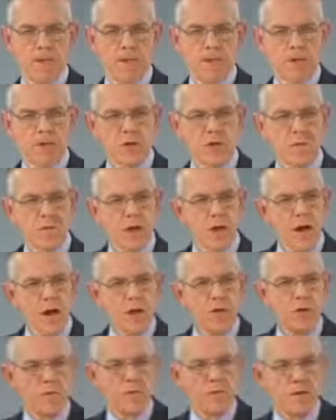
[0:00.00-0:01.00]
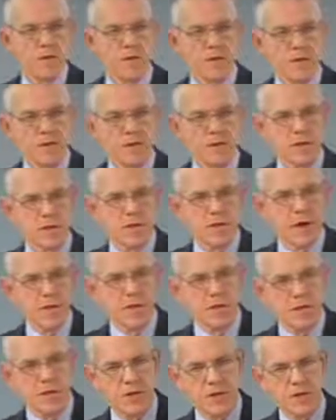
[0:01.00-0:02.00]
So the problem is in
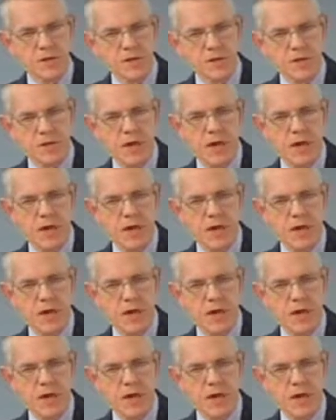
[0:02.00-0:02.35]
climate research,